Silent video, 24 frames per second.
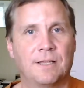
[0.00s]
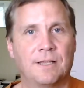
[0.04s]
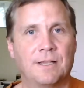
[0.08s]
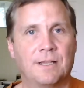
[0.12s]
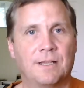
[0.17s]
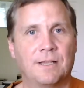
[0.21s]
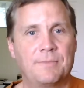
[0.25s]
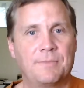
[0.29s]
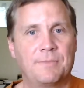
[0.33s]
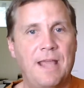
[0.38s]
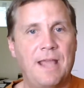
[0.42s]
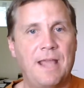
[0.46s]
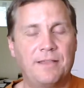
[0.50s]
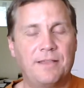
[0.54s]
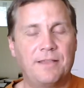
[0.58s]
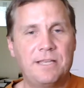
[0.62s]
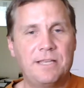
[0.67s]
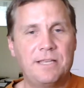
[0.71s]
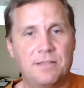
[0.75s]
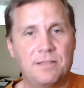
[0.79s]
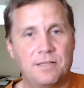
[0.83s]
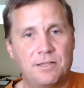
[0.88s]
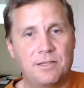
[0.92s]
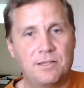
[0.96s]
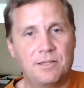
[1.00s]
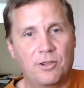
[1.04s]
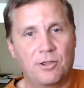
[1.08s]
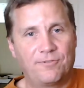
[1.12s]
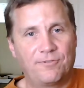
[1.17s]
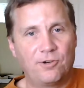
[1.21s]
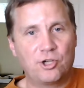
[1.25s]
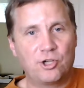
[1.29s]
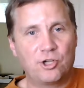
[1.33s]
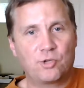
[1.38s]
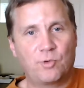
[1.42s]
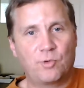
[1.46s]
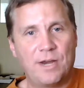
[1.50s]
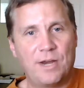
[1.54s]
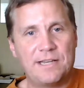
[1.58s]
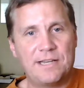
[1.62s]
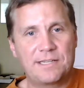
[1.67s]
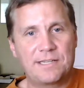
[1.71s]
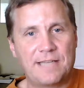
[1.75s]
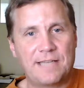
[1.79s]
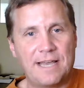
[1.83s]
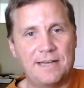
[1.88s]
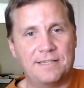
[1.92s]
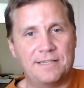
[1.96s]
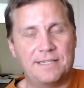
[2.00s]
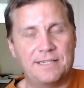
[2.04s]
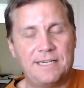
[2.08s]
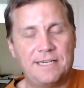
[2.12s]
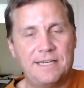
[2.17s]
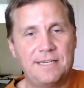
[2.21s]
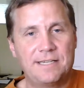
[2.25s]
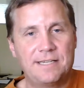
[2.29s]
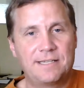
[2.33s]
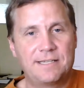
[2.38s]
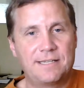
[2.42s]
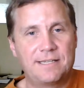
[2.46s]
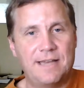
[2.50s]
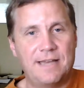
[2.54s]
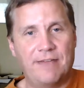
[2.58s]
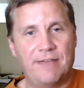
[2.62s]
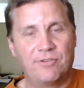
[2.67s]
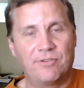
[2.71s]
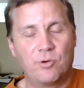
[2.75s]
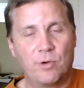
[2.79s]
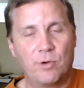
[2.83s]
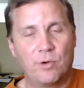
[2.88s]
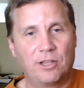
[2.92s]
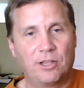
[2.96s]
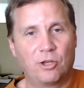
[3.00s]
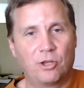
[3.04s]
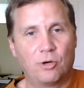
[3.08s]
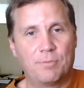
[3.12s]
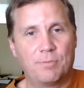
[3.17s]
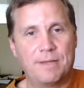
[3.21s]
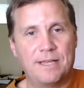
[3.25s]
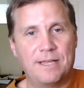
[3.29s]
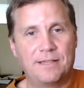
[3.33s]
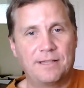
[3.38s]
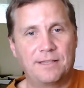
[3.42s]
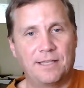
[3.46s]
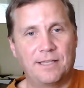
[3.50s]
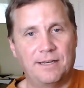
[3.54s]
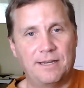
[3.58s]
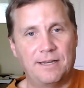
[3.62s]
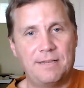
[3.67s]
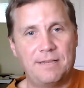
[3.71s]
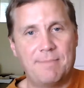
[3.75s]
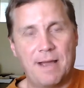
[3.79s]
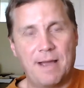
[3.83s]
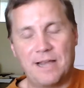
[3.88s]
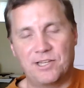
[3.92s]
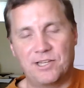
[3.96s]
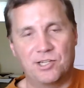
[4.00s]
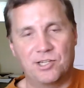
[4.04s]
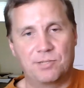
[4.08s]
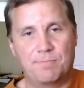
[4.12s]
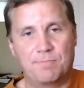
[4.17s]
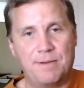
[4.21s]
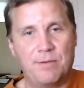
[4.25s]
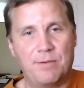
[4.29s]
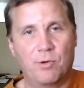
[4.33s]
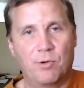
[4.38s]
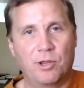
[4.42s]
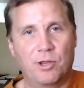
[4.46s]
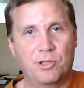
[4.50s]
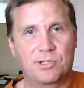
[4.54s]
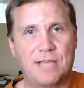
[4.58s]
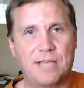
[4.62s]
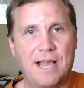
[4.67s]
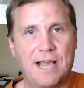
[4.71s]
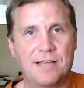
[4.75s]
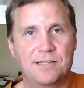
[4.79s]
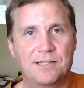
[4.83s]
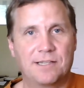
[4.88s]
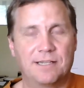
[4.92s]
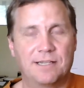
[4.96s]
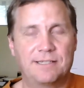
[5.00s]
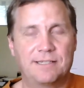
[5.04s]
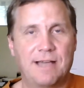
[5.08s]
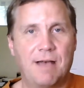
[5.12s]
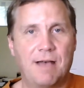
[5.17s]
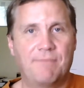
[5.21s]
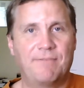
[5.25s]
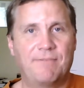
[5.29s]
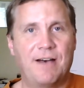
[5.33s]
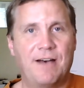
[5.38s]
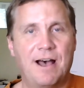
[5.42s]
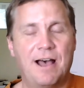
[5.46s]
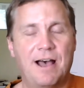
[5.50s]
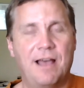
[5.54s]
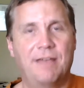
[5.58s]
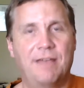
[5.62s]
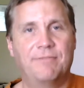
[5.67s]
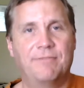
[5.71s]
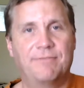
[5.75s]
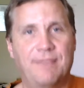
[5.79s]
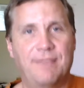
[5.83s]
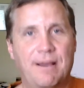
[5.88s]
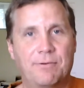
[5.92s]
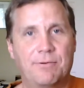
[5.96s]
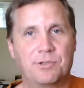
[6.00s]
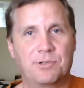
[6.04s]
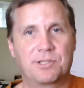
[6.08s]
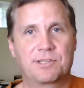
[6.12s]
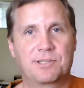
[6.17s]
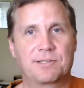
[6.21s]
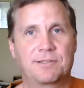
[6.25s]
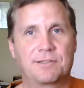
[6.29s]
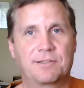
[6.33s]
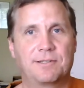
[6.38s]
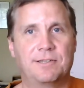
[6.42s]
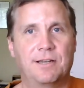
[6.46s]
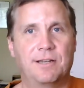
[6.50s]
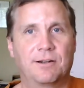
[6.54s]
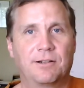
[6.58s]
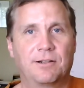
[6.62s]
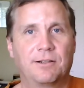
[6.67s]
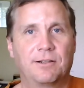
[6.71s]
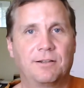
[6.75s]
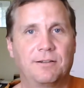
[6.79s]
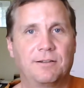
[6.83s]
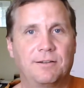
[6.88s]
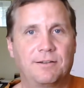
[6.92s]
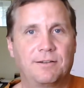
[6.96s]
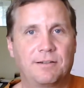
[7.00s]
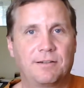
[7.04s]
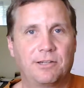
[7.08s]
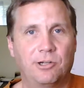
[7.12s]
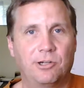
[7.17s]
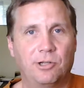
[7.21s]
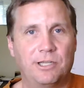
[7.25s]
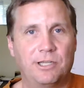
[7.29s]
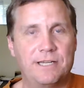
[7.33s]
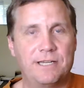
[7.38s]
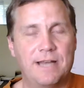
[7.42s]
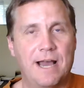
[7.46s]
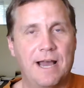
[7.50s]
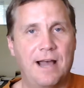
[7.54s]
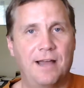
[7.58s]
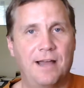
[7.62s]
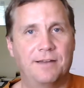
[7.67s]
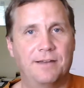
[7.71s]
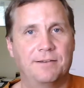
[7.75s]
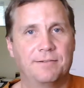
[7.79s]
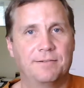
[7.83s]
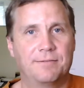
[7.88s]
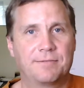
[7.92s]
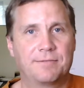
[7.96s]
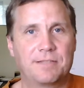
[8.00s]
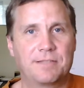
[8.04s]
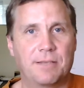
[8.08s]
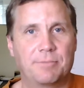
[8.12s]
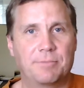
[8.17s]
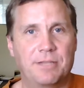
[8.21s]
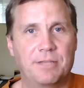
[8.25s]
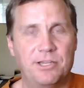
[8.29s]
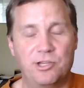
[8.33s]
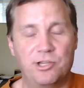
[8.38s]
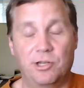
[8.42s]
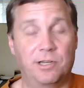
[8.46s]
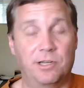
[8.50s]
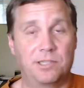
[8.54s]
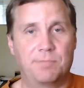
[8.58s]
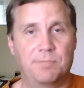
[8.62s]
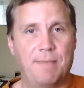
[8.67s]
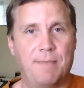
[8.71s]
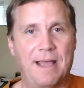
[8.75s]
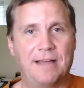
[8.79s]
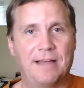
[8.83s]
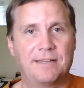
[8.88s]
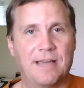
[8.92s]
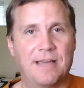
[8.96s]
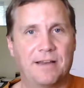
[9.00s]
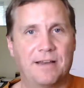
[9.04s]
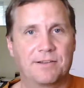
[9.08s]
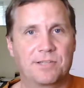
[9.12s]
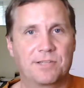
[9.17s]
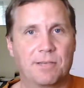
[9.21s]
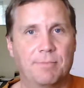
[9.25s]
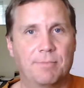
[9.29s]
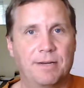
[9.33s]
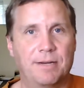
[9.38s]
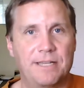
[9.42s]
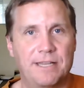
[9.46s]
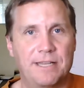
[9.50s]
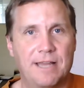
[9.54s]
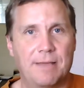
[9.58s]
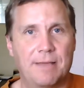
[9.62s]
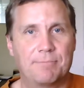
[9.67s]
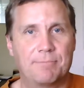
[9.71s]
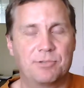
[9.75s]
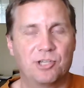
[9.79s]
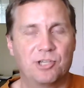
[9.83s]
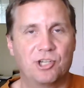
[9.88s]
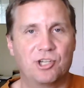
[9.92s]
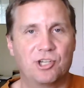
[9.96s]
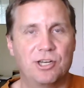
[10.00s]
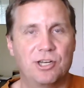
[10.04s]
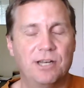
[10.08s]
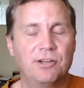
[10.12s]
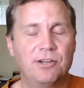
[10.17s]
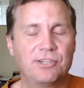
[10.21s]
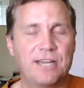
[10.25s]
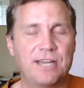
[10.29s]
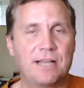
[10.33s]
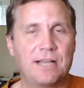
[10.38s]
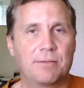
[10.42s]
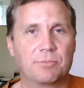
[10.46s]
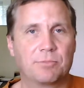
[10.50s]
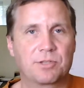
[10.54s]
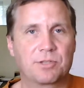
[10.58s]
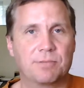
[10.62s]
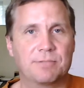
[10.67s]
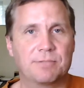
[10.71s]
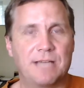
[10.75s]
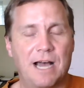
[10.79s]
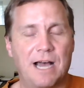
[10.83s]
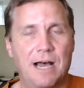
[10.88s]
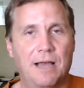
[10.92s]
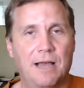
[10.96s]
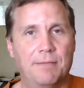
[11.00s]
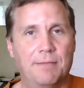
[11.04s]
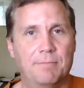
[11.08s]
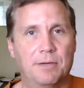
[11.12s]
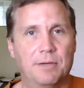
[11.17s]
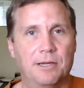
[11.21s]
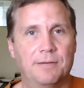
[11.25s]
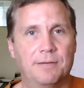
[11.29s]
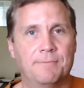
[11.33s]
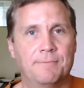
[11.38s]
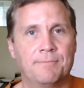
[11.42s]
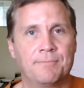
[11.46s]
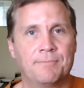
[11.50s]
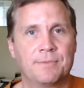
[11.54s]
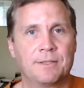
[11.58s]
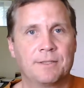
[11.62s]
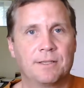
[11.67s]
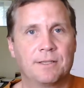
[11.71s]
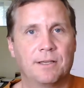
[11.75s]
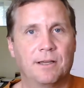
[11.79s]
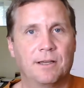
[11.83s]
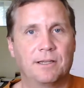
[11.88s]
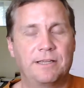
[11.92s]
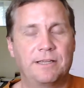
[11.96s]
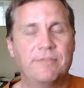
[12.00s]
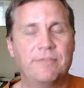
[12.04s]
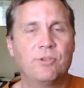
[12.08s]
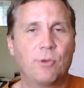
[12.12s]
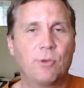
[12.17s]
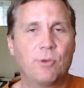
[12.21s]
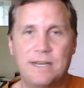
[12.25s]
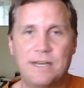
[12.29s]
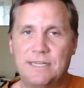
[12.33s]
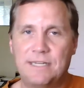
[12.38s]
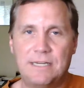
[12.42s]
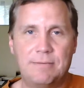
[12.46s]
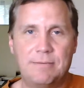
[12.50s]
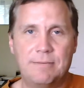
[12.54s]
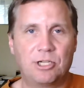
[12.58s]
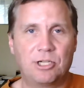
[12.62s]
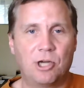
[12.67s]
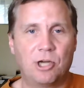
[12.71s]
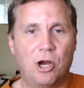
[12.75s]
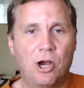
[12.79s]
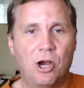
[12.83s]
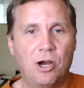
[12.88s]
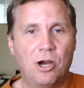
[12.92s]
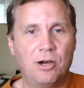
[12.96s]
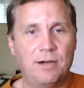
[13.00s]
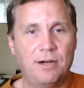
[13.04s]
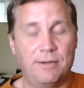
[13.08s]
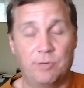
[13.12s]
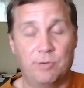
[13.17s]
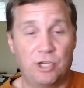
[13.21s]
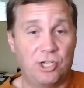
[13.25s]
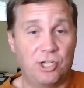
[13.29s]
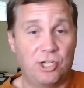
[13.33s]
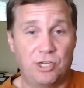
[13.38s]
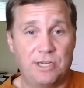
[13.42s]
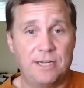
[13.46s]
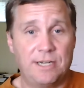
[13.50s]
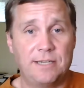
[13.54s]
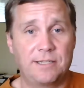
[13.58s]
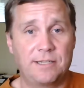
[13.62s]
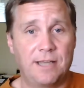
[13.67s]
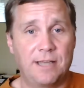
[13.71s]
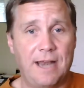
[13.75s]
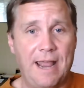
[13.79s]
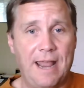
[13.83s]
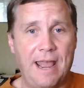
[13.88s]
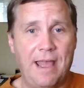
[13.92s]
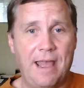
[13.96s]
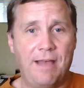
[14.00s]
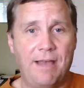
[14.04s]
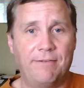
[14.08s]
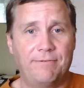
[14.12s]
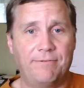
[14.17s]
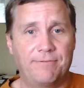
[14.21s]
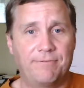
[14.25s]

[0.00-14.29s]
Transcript: Yeah, I think the first race kind of teased everyone a little bit that he might just be one of those guys in the top 5. That was clearly not something you could expect out of somebody in that position. It'll take him some time, but given the right team and car, which he's going to have